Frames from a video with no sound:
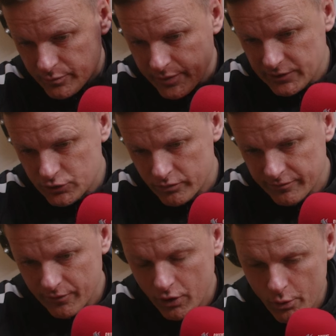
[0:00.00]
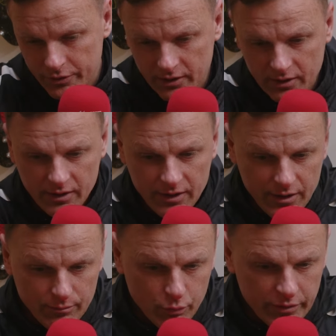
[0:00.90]
from Pigs going forward,
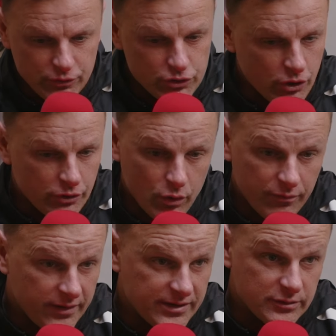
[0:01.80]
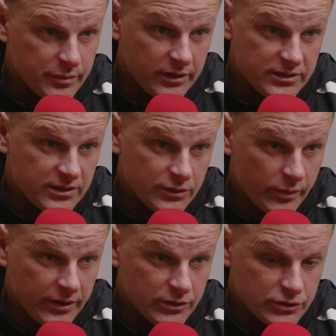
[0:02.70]
but we've just got no flexibility in the
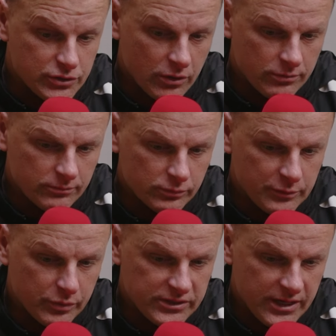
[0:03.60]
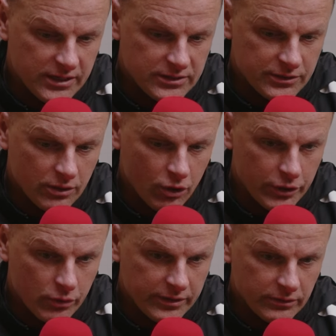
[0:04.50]
wingers, so we protected
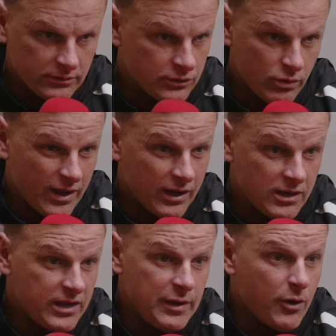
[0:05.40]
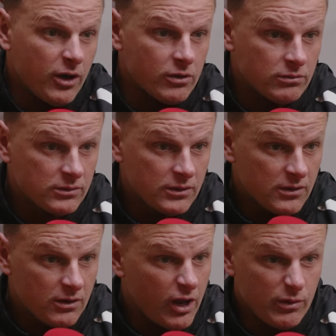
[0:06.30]
Ollie O'Neill. Okay, I can keep Ollie on.
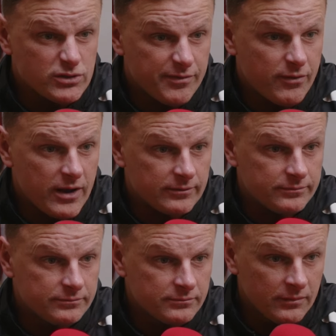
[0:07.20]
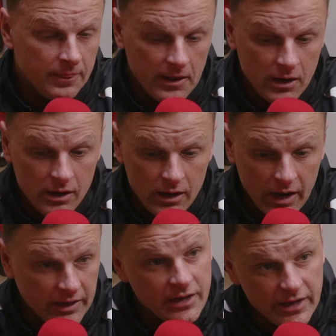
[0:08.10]
Ollie was a threat.
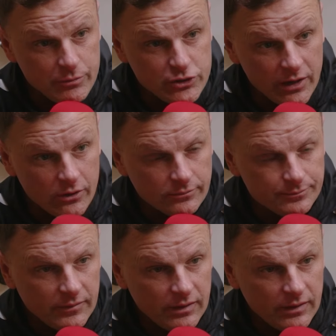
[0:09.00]
I can keep Shaq on.